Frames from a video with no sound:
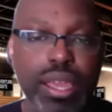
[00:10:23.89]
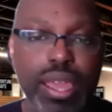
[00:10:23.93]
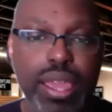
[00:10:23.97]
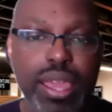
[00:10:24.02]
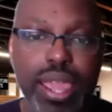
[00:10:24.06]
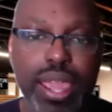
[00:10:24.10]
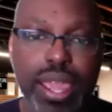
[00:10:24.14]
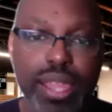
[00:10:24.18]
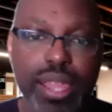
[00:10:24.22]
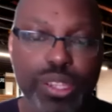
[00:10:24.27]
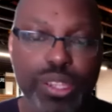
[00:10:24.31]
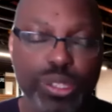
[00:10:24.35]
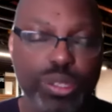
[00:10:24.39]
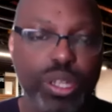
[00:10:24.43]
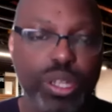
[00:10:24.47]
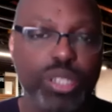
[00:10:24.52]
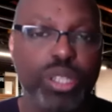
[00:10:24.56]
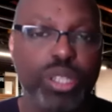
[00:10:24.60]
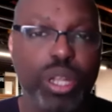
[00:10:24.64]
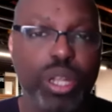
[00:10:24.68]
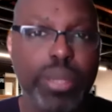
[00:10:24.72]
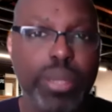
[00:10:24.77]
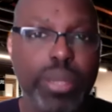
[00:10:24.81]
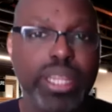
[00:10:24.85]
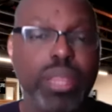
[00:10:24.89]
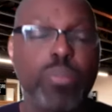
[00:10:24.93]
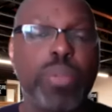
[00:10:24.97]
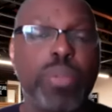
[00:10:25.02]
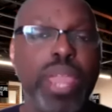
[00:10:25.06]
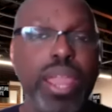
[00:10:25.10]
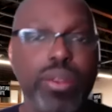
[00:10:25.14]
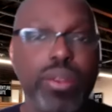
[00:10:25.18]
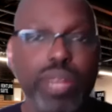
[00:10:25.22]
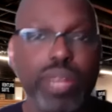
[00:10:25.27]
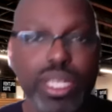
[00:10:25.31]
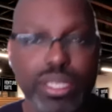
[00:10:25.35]
And you started talking about the
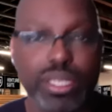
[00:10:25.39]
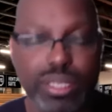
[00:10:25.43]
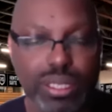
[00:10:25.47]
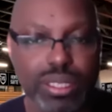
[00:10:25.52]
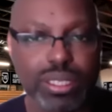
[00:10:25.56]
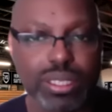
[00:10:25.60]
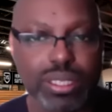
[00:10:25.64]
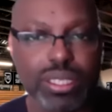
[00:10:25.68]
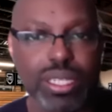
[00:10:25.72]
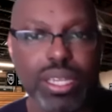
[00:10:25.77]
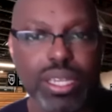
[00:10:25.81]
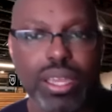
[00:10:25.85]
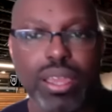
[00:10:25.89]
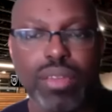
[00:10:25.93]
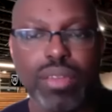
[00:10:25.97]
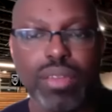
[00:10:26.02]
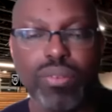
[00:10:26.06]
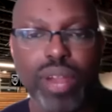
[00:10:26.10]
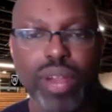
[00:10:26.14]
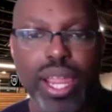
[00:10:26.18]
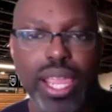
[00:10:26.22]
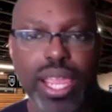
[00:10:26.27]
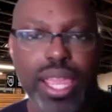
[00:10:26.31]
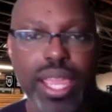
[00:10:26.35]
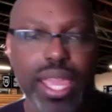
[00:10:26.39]
parents, right?